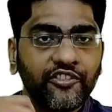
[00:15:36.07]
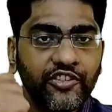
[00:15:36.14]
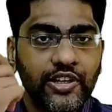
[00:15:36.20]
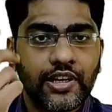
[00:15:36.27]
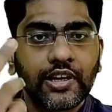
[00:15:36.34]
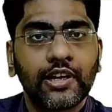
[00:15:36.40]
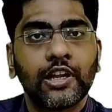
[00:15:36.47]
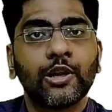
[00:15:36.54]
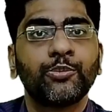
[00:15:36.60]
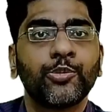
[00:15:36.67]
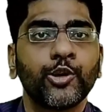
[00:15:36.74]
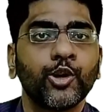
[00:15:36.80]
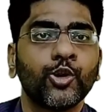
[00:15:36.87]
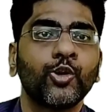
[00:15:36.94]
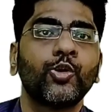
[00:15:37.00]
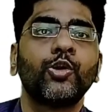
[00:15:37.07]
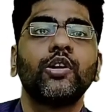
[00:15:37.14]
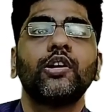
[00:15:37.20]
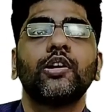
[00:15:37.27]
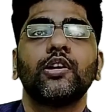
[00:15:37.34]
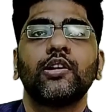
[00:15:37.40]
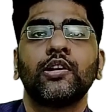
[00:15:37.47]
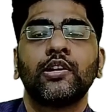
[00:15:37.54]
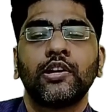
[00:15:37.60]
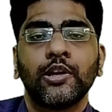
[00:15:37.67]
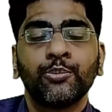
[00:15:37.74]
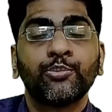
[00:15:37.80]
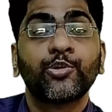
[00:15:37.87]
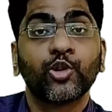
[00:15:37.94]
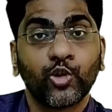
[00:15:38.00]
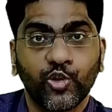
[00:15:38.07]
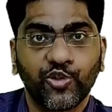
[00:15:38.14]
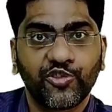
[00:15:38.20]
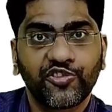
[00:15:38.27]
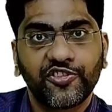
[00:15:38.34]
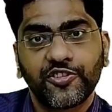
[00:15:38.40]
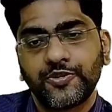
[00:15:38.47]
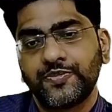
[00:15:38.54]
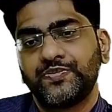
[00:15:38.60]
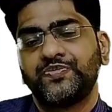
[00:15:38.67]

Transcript: we can help you improve.